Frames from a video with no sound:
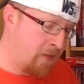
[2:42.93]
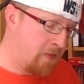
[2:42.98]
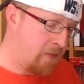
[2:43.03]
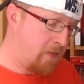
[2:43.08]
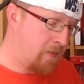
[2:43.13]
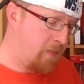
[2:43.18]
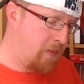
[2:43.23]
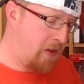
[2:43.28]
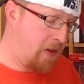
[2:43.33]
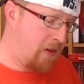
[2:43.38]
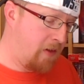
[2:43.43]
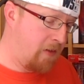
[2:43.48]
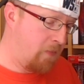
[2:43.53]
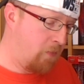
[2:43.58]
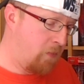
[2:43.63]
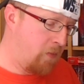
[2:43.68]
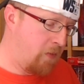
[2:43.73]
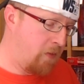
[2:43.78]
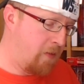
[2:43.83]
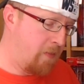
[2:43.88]
to be
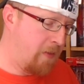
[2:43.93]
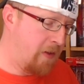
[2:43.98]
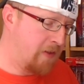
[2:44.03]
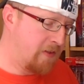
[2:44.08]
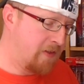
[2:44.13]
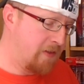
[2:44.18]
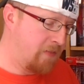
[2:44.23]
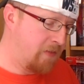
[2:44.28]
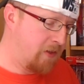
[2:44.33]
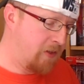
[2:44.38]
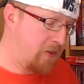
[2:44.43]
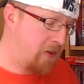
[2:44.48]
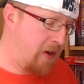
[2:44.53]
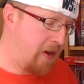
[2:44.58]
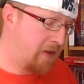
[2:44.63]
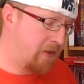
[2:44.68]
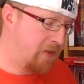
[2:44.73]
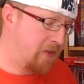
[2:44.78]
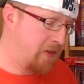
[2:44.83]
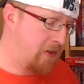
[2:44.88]
worrying about some
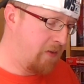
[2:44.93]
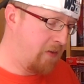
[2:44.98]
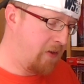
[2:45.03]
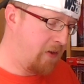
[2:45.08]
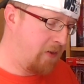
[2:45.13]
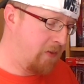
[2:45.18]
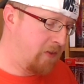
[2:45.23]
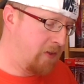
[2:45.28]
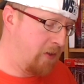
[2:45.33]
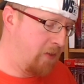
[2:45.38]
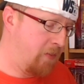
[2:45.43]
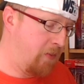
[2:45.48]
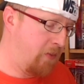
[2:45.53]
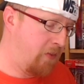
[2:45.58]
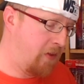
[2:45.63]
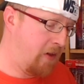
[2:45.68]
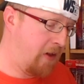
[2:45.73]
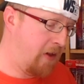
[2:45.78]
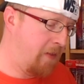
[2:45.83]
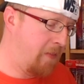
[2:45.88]
detractors here on YouTube who
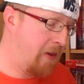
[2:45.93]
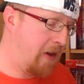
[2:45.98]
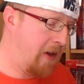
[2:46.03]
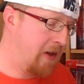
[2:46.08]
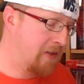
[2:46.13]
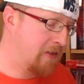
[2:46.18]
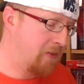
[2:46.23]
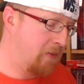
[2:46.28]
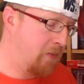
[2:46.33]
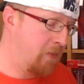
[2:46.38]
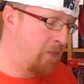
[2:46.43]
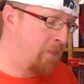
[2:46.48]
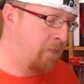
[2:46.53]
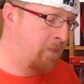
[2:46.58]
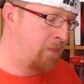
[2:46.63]
think I'm an asshole.